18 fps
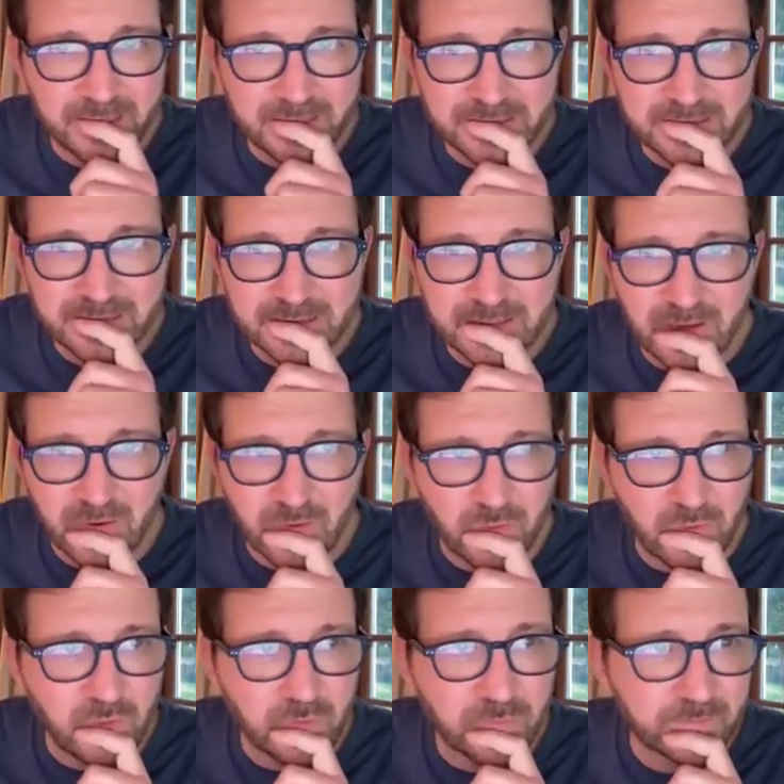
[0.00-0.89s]

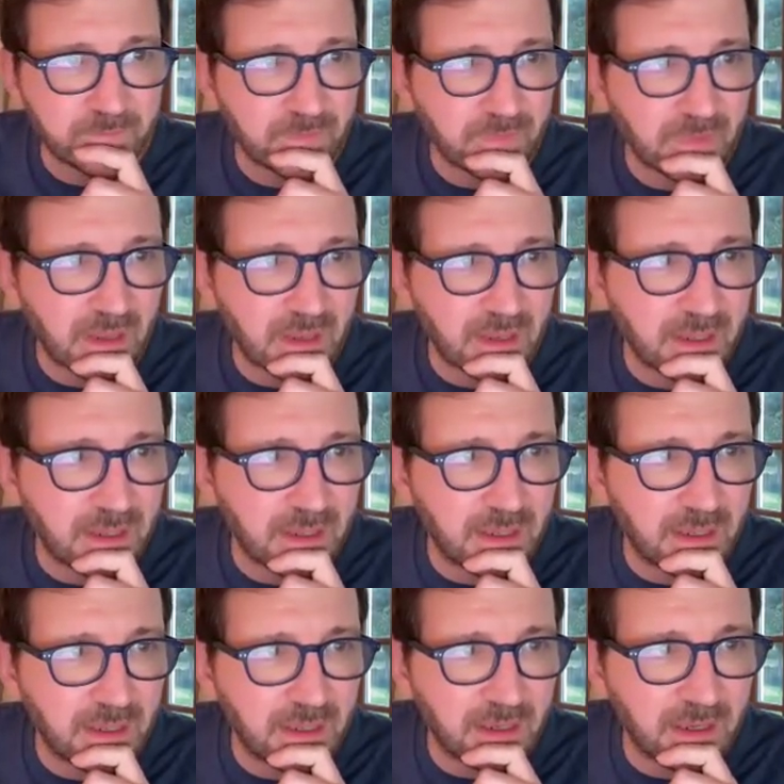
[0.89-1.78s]
So
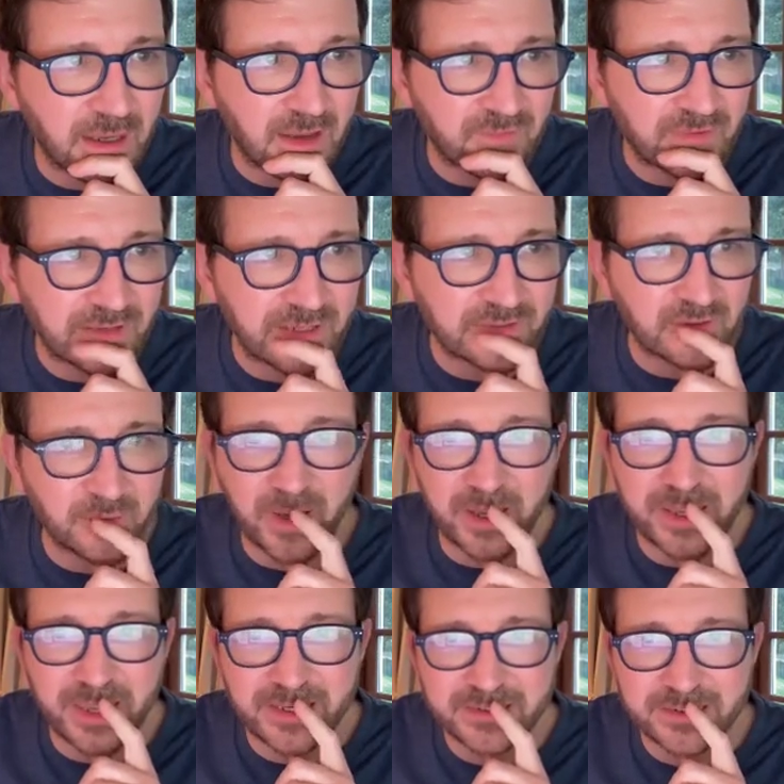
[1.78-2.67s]
I've clicked on
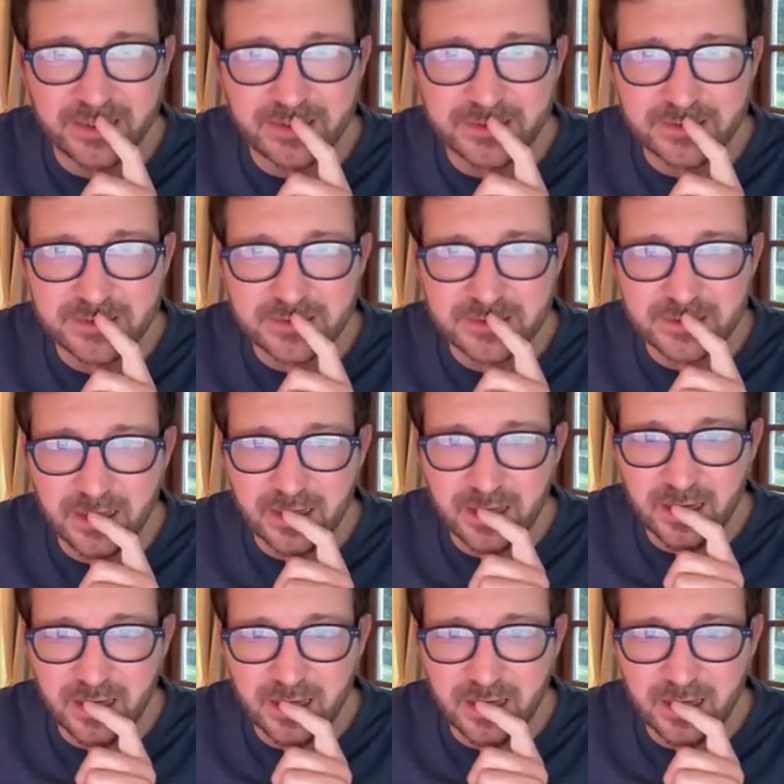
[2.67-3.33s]
my assets.